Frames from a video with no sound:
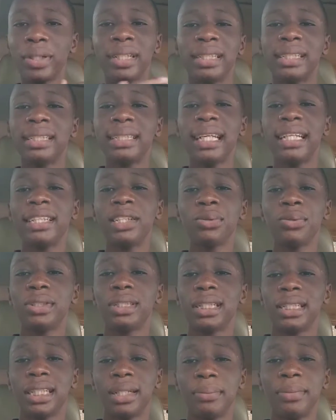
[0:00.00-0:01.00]
2019
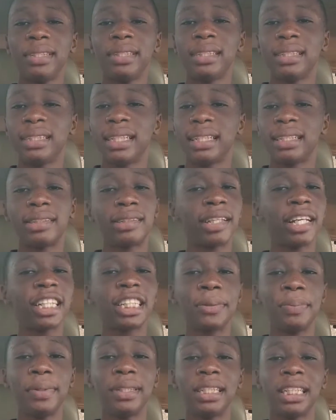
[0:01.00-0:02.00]
was an amazing year in the
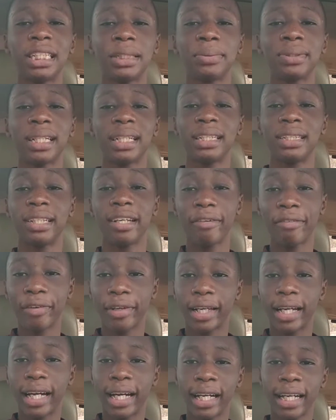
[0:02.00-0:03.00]
tech space, especially in
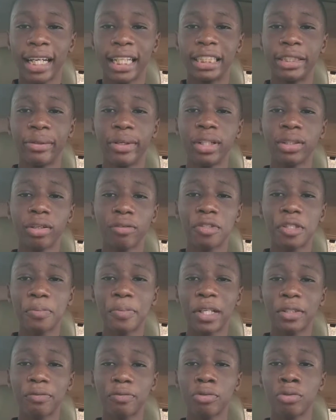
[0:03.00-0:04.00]
Africa, as a lot of
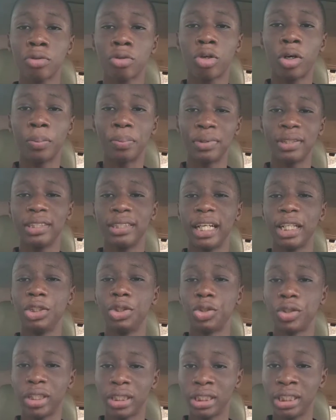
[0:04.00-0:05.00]
smartphone companies
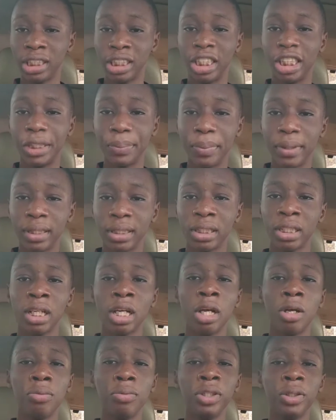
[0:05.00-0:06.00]
that joined the space,
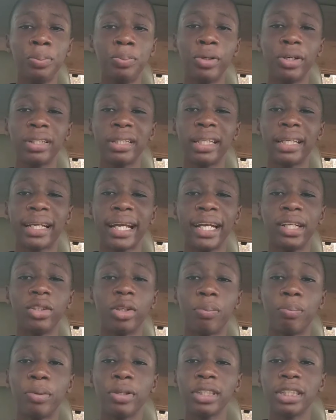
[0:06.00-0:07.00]
which brought a
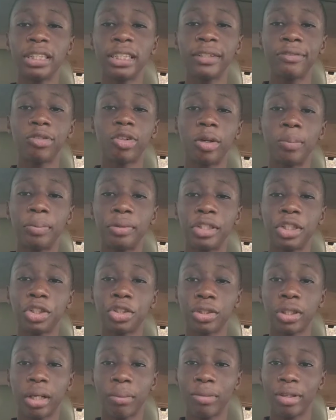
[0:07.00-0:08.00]
kind of positive
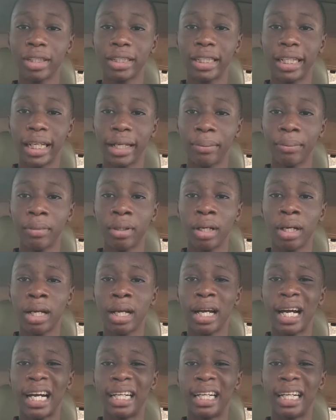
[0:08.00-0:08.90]
competition among them,